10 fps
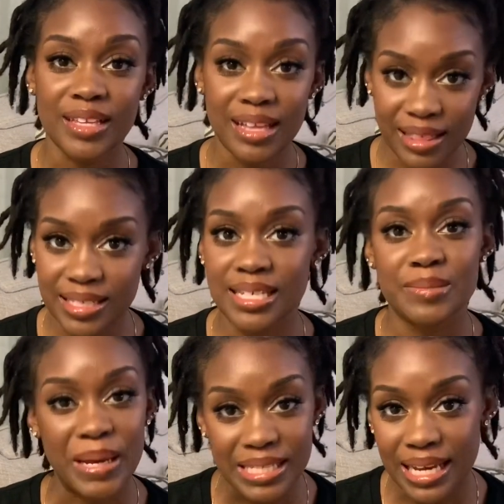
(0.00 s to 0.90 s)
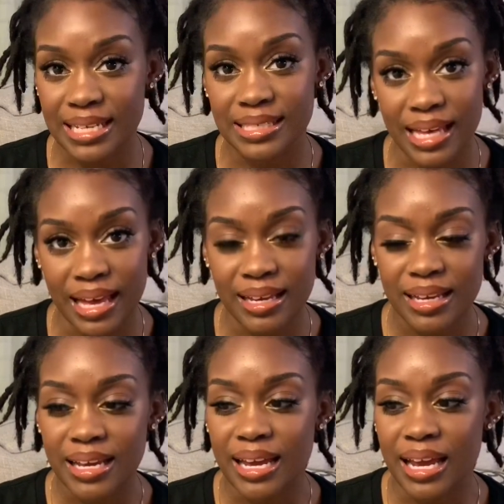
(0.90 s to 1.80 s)
this is my second set.
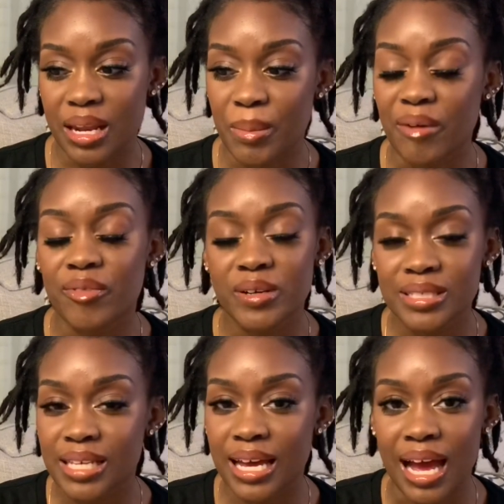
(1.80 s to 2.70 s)
And in my first set,